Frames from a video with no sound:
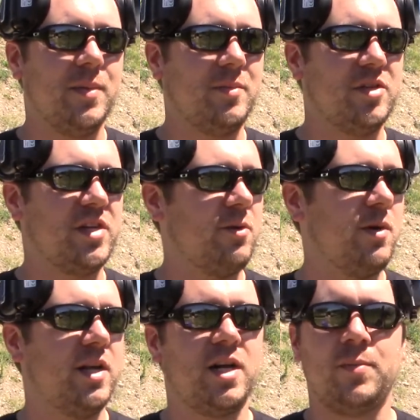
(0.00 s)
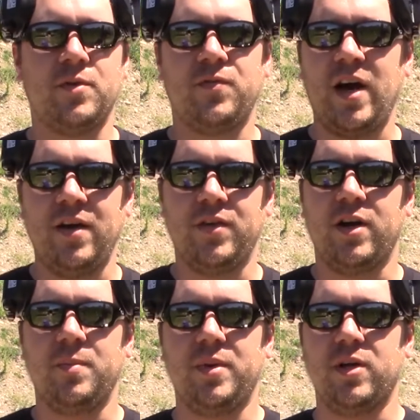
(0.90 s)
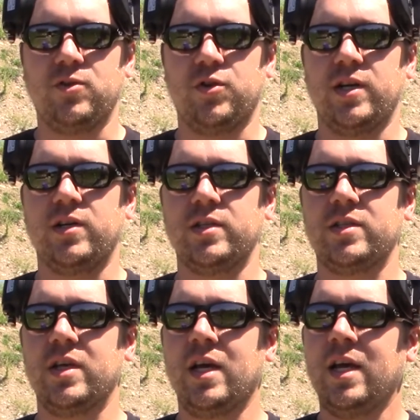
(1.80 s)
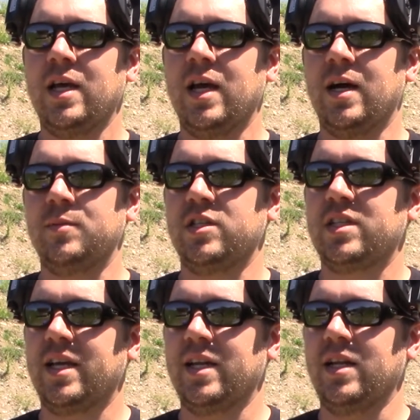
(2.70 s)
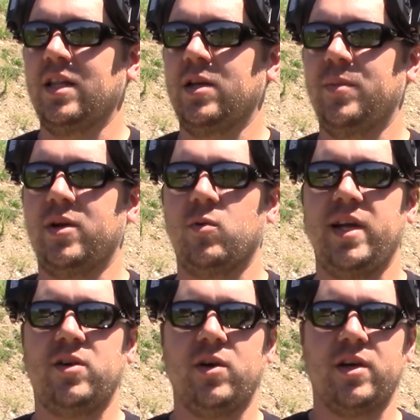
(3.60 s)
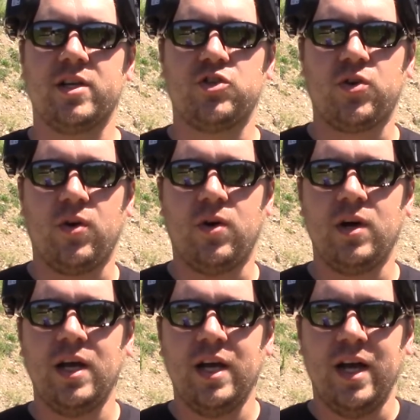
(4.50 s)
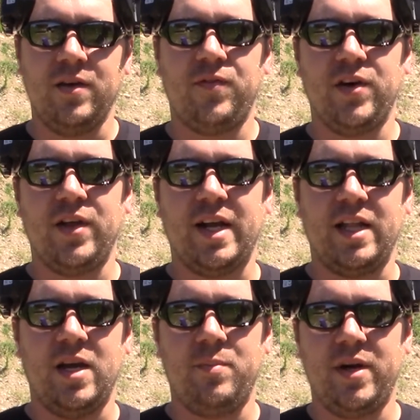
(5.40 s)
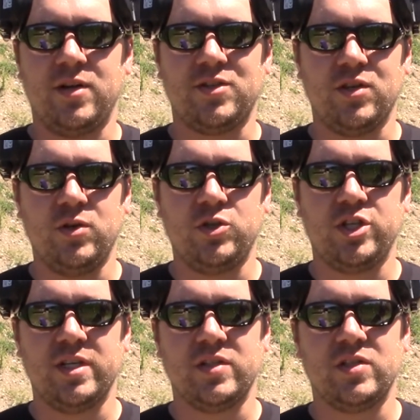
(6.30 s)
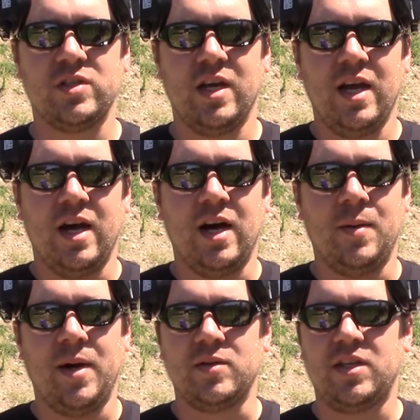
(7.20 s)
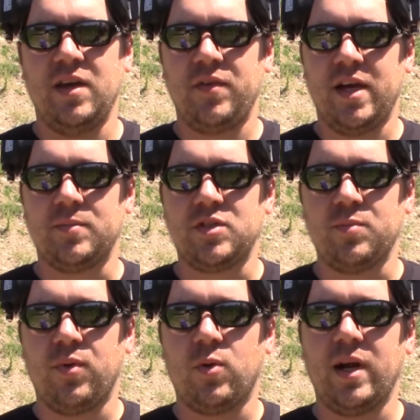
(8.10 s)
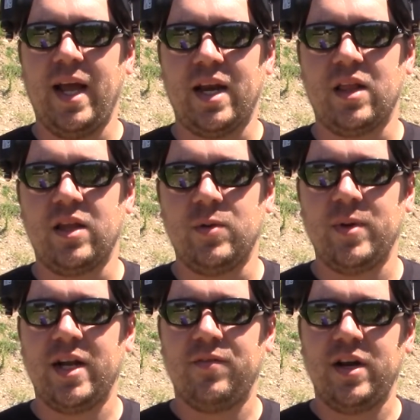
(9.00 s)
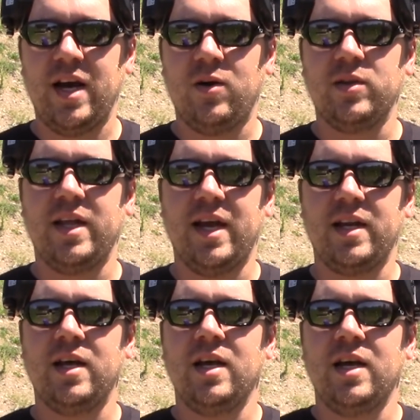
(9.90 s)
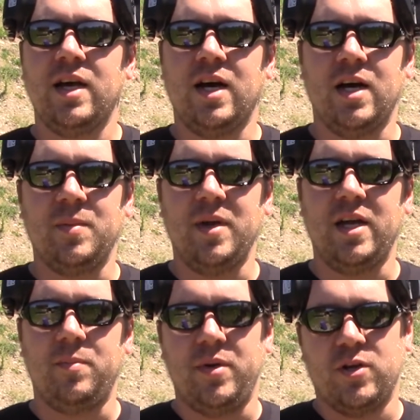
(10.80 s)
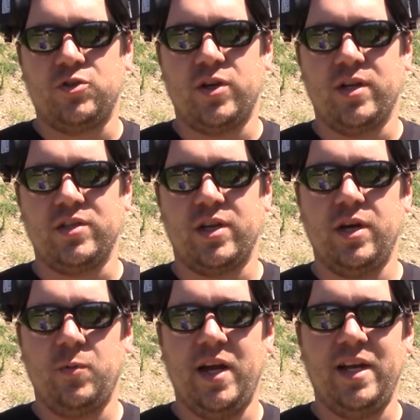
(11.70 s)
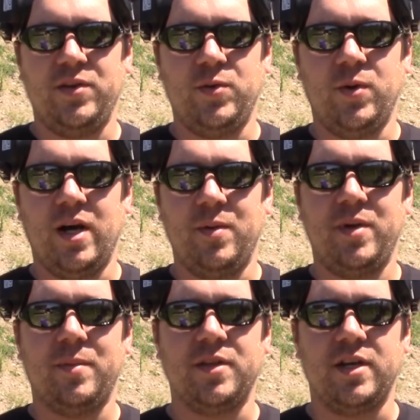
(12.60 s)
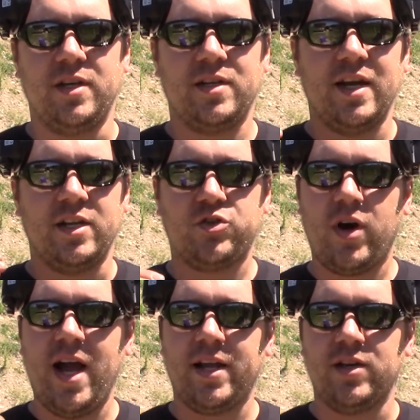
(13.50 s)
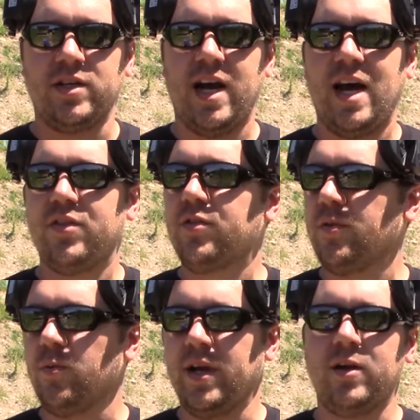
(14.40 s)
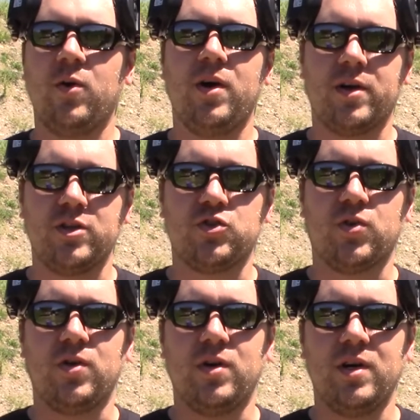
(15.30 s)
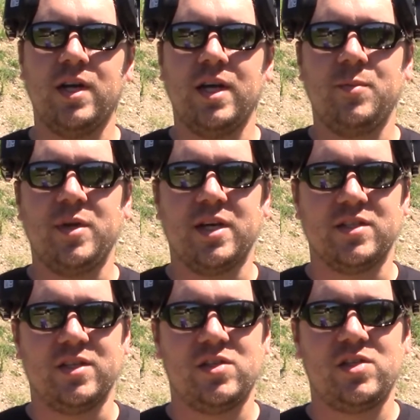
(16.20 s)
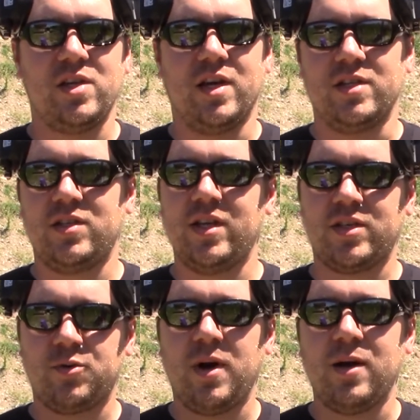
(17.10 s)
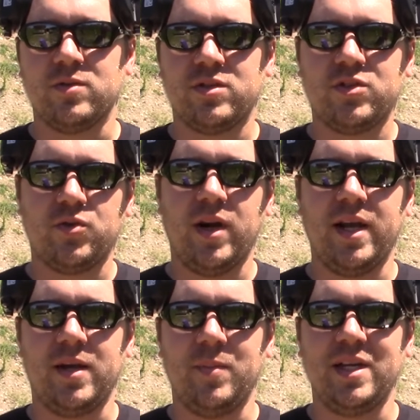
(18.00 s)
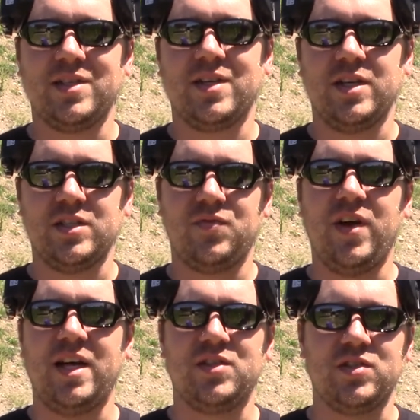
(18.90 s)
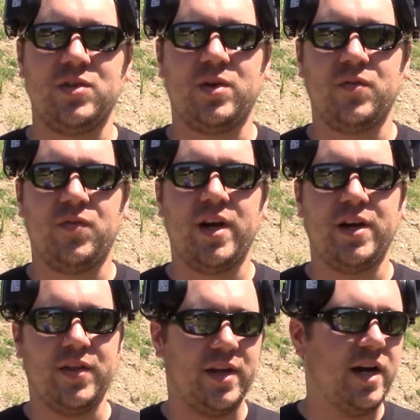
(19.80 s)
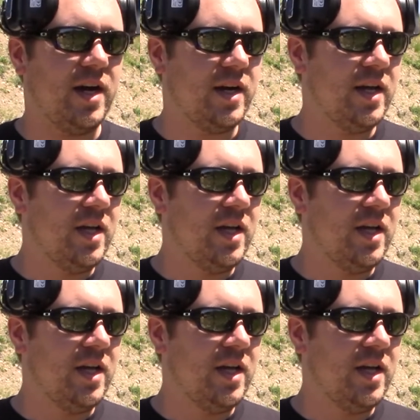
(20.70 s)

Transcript: I'm just going to run a couple 5-yard bill drills just to get a little bit of recoil control. I felt like on that Bear Solutions I was giving up support hand a little bit every now and then, and a bill drill is a good way to be able to kind of track your dot through recoil control, because it's a 6-round string, basically as fast as you can fire the gun.